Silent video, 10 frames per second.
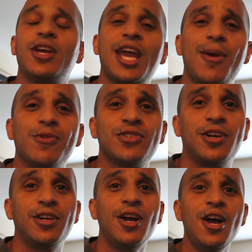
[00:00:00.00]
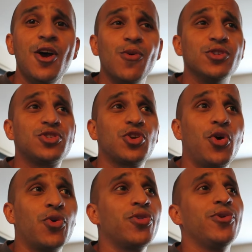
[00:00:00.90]
cameras on it was
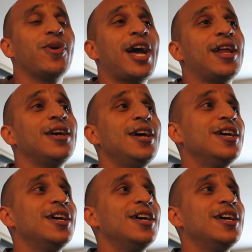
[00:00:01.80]
totally rad.